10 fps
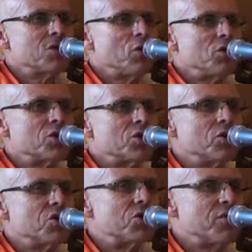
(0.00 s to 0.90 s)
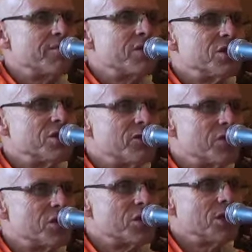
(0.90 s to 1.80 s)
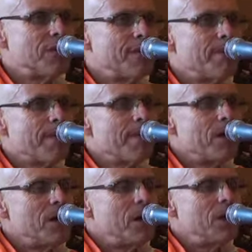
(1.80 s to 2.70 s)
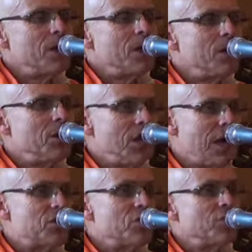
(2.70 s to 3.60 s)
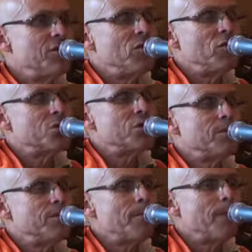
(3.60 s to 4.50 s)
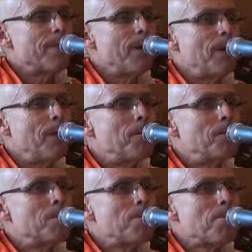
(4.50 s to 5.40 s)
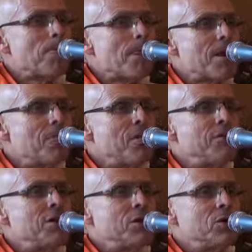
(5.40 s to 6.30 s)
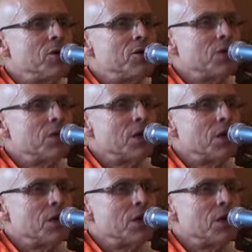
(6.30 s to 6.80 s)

us also descriptions of Krishna in the Nectar of Devotion, um, where we could